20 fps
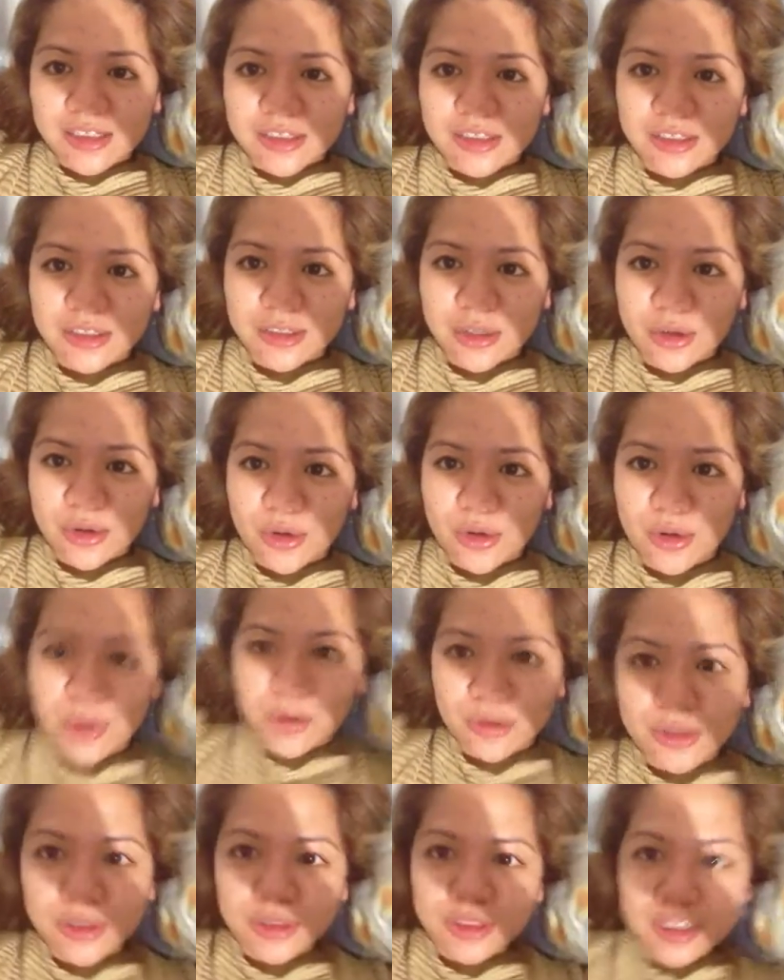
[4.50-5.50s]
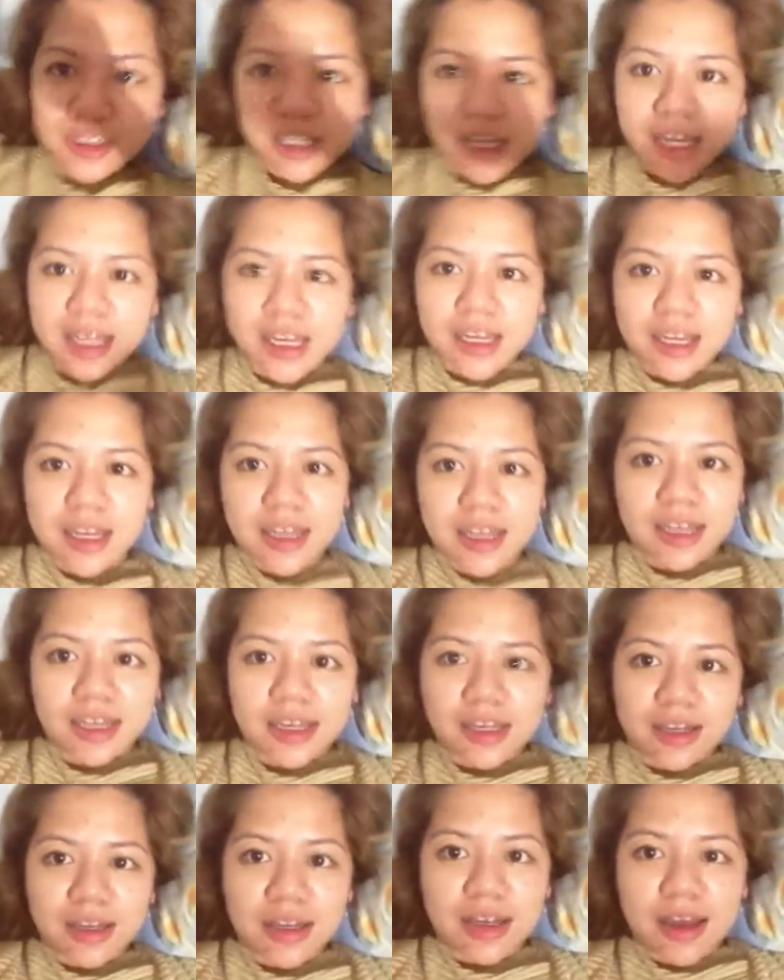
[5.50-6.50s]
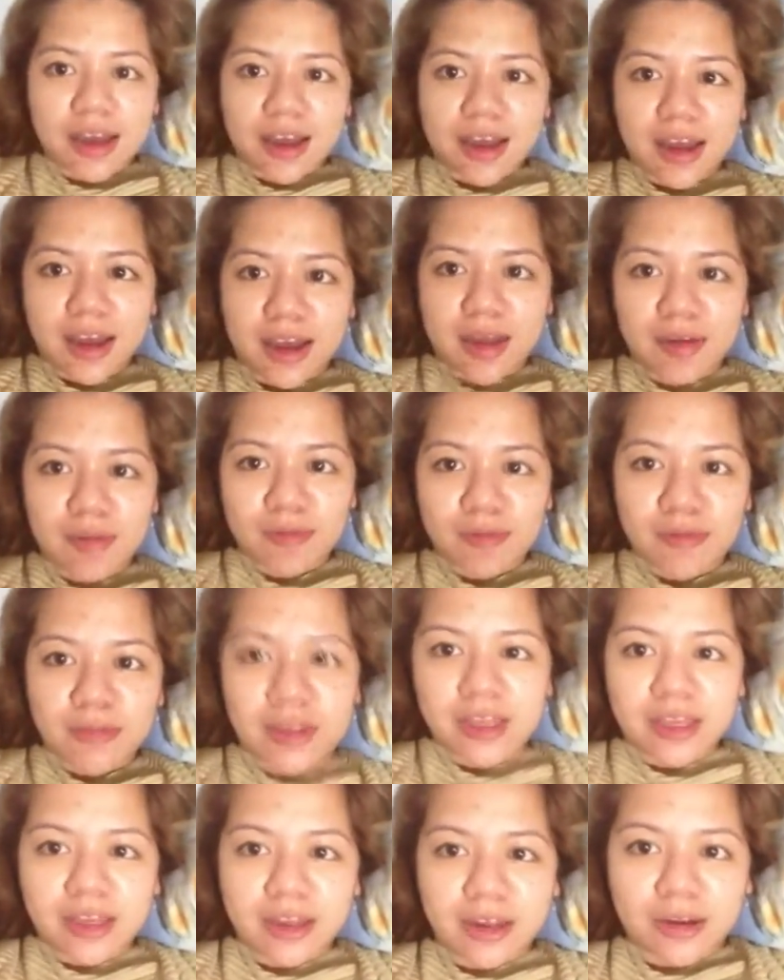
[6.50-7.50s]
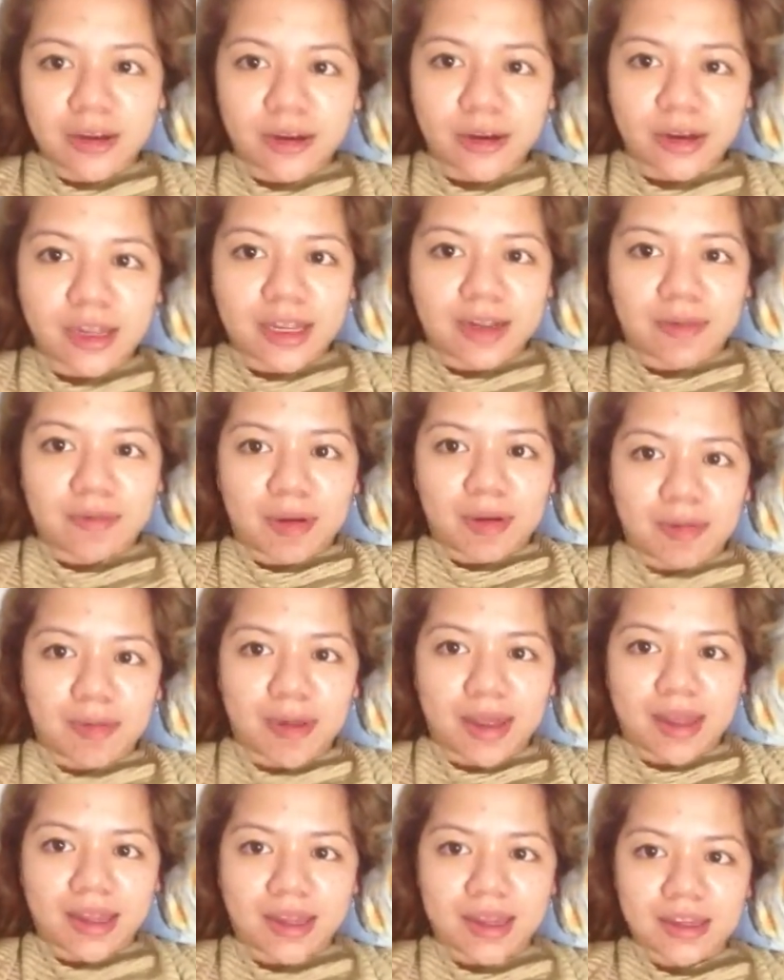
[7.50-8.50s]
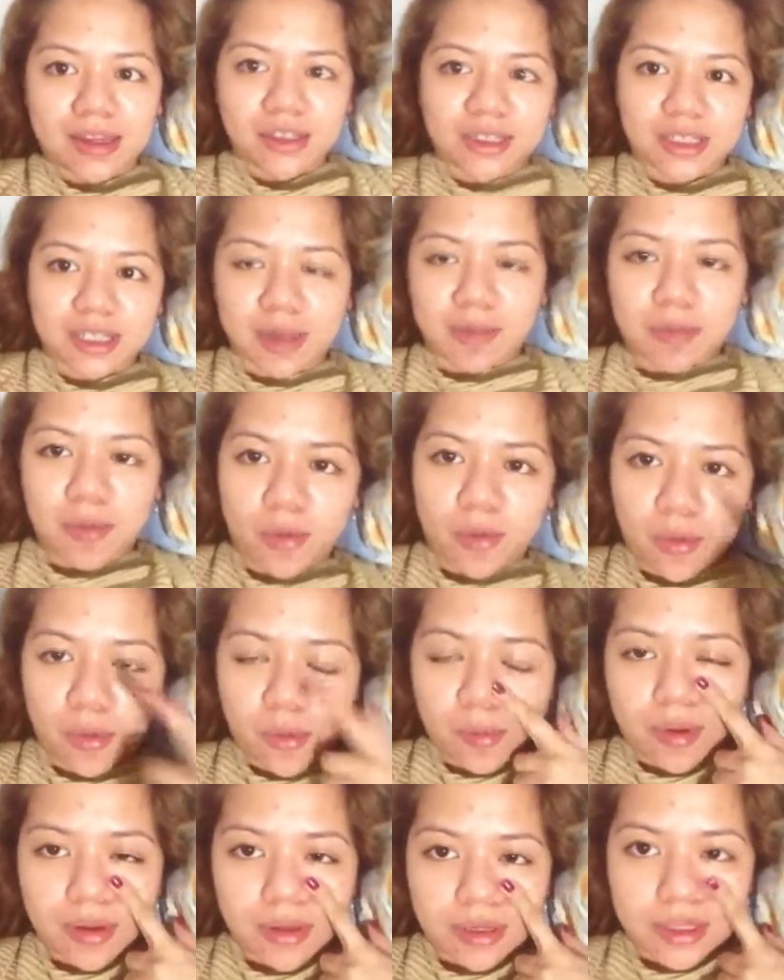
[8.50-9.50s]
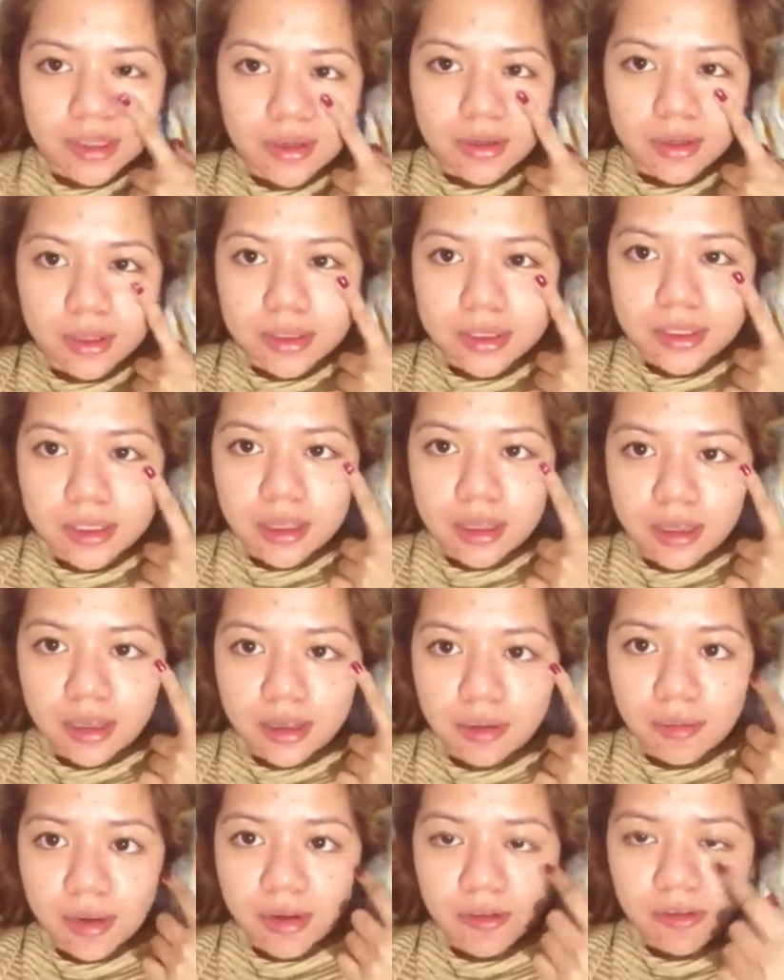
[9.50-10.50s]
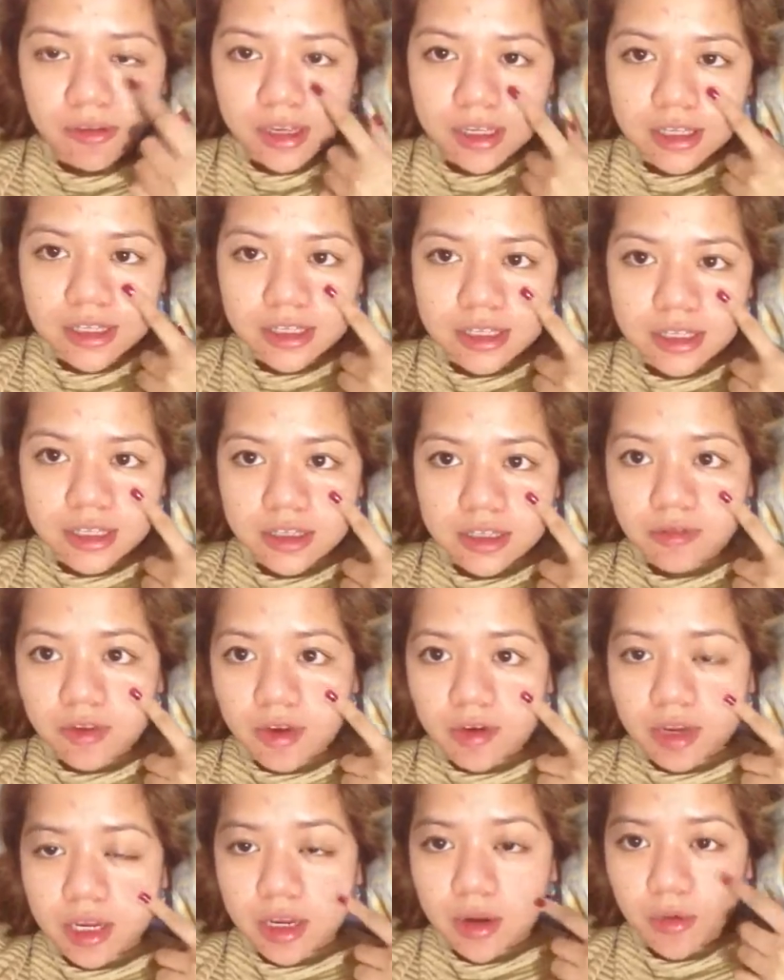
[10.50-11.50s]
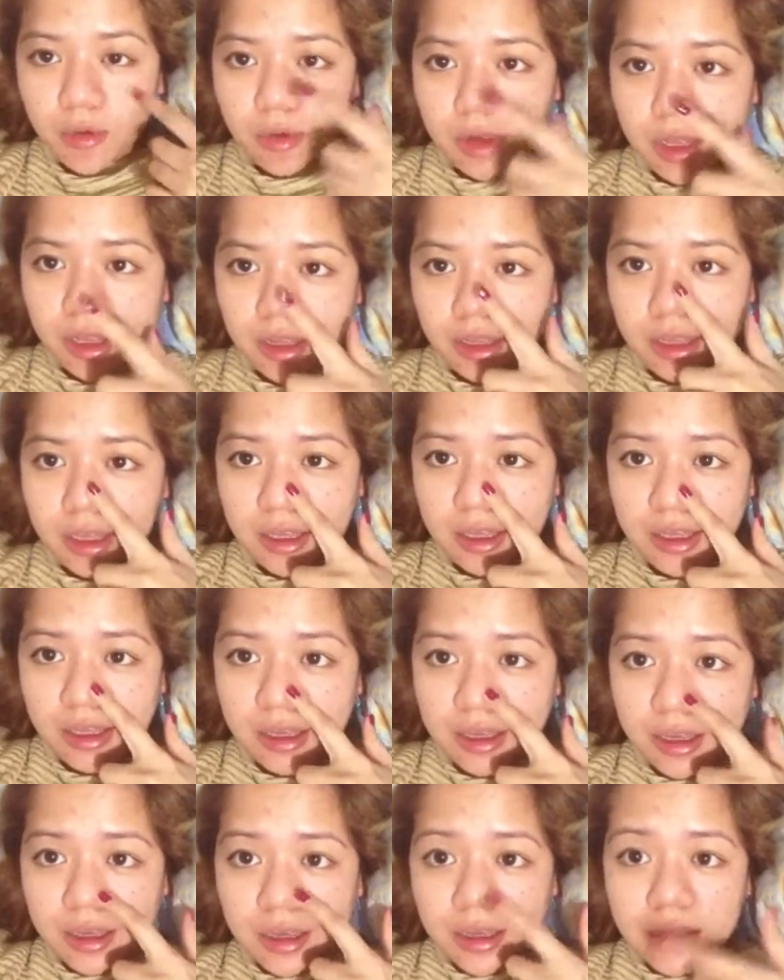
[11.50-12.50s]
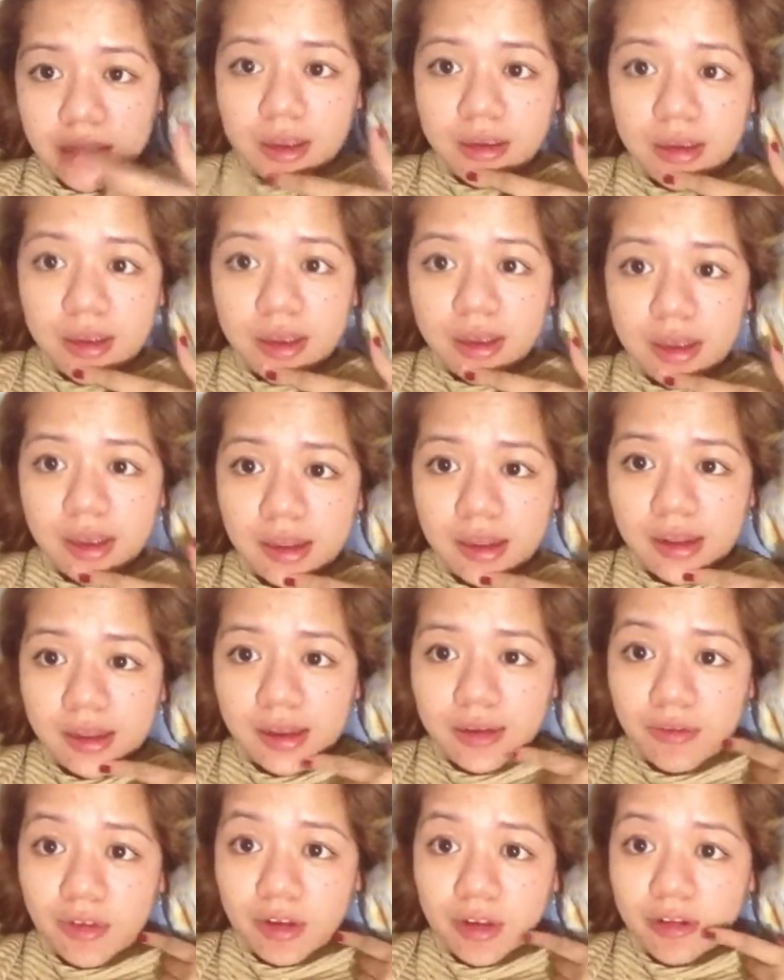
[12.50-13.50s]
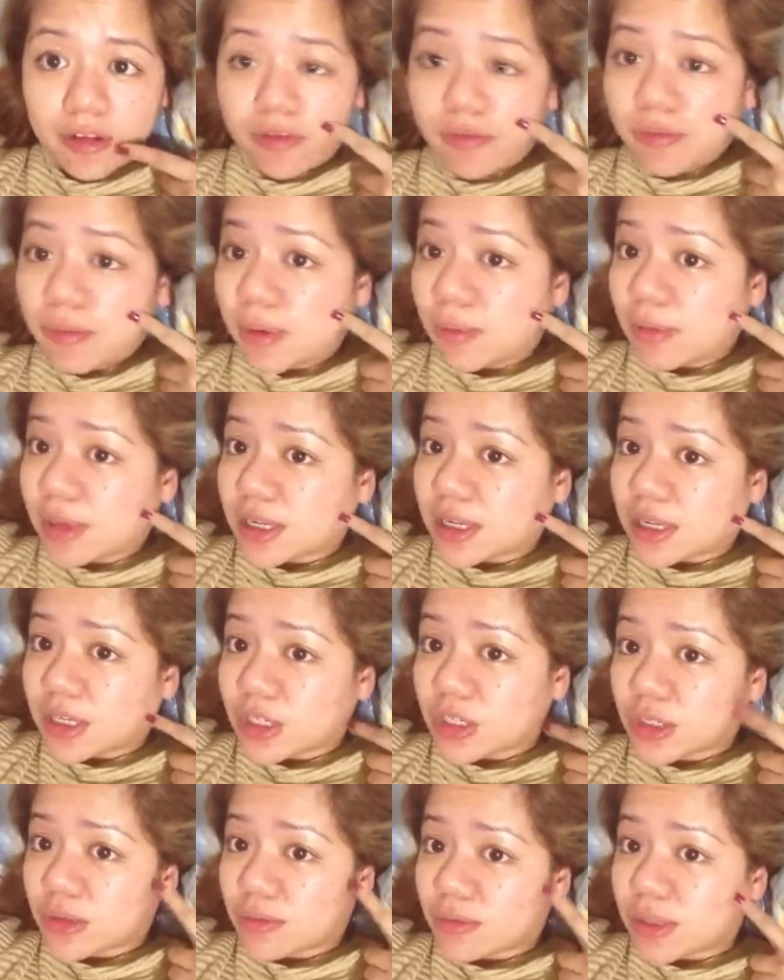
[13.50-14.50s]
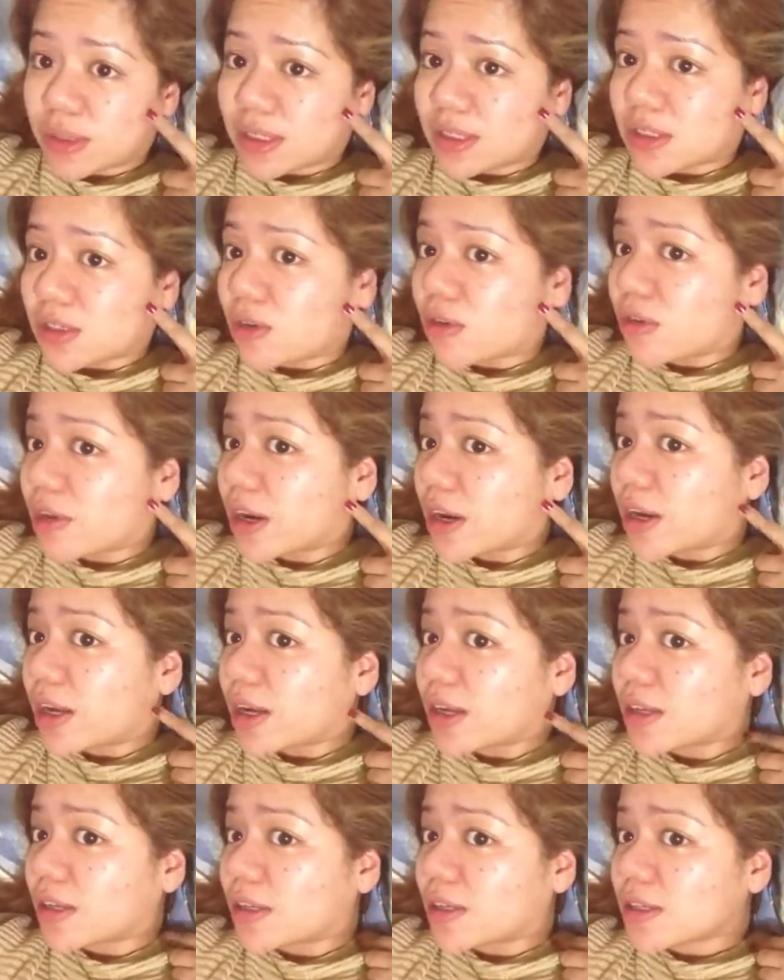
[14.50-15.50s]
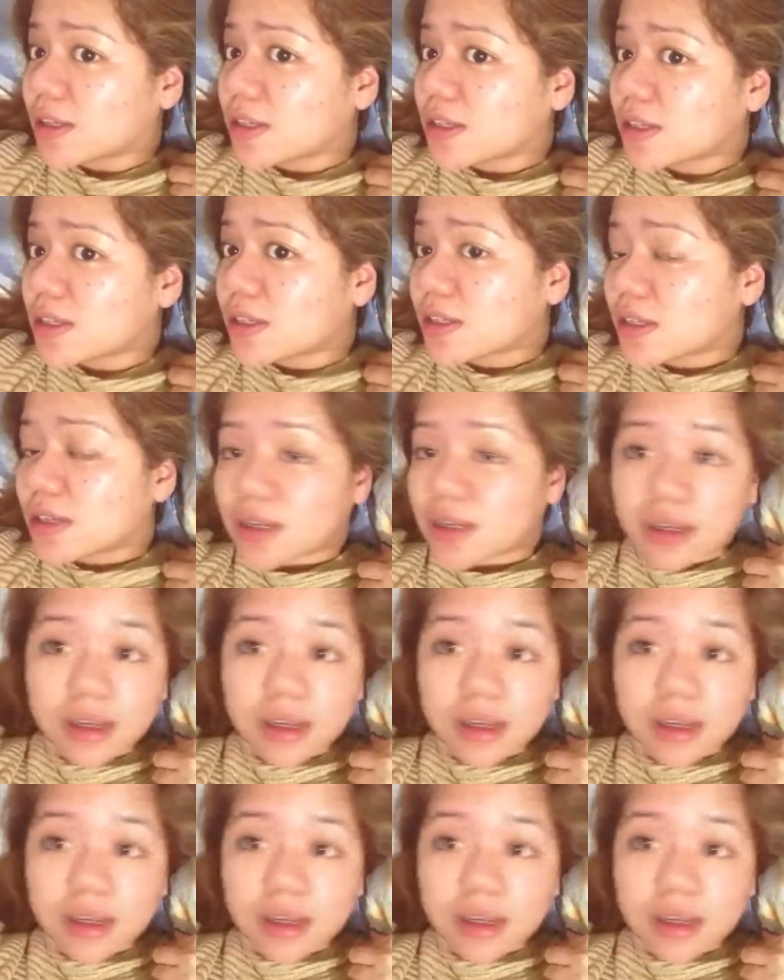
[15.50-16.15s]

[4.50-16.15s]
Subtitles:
So today I'm here in my bed. I just came home, and as you can see, my face is very oily and I have a lot of pigmentation, but it's alright because